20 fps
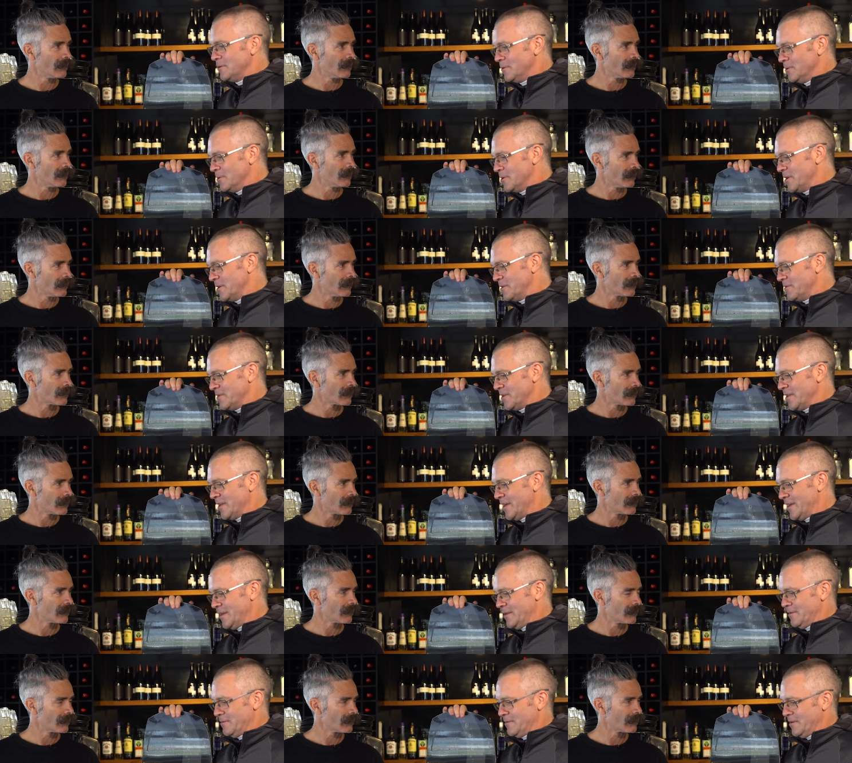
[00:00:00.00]
Speaker 1: looking for
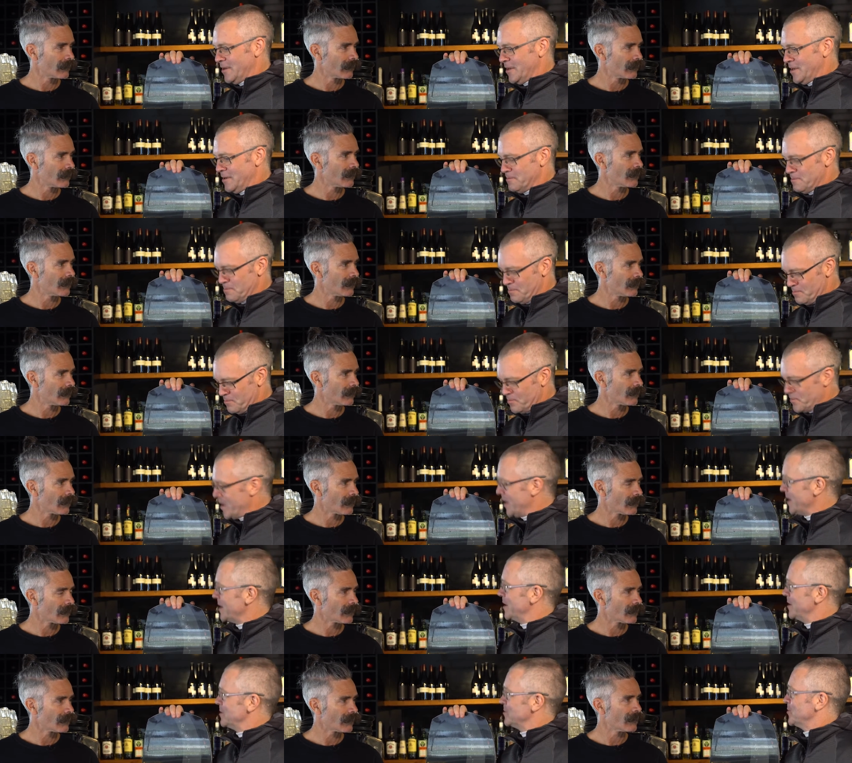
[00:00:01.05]
that
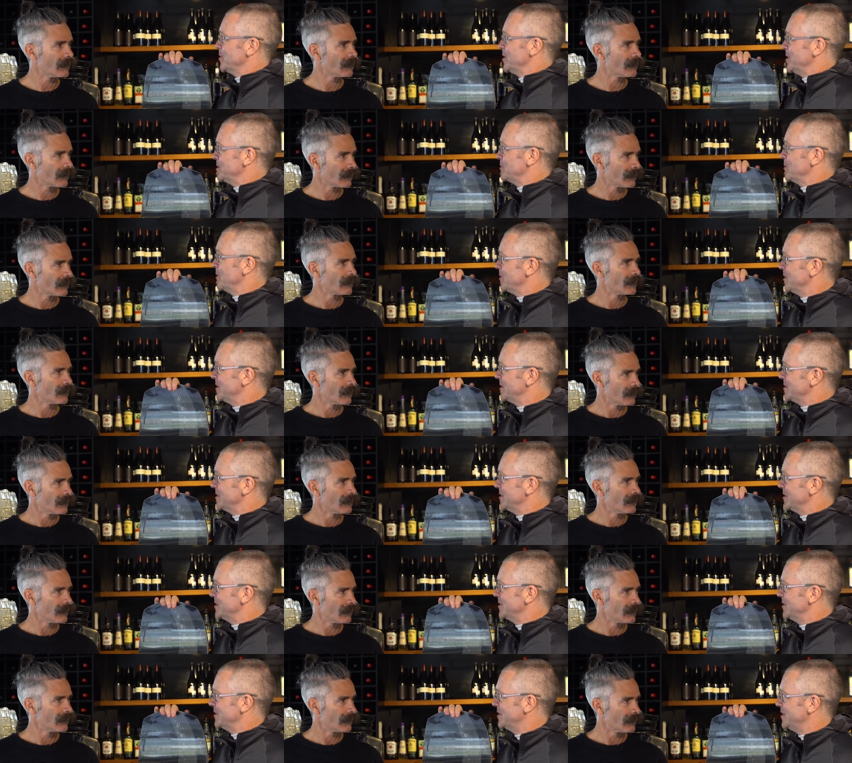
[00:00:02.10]
backcountry experience,
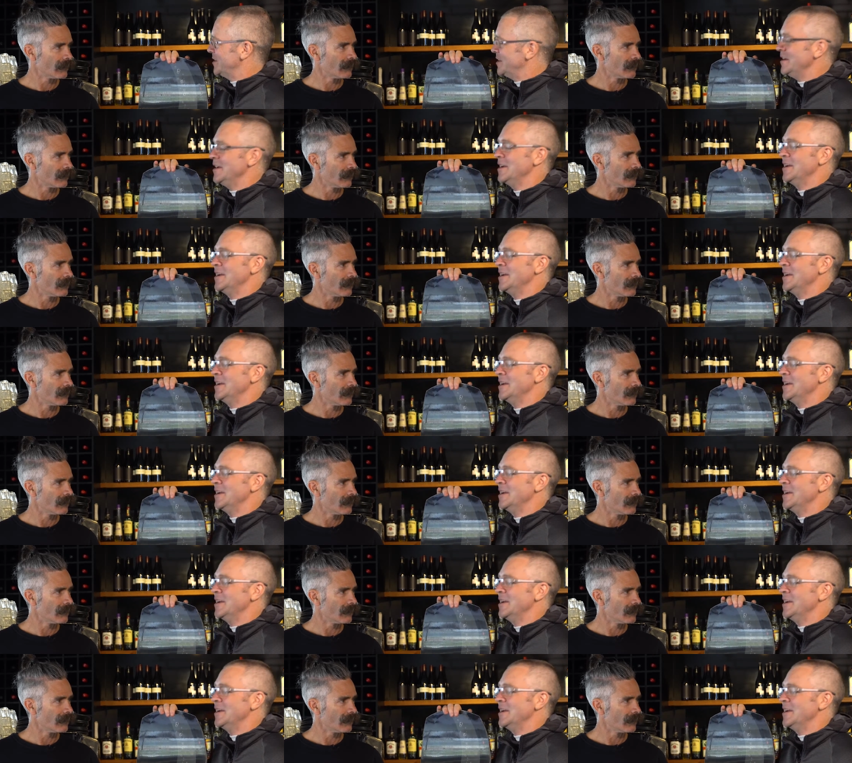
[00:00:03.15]
that kind of thing.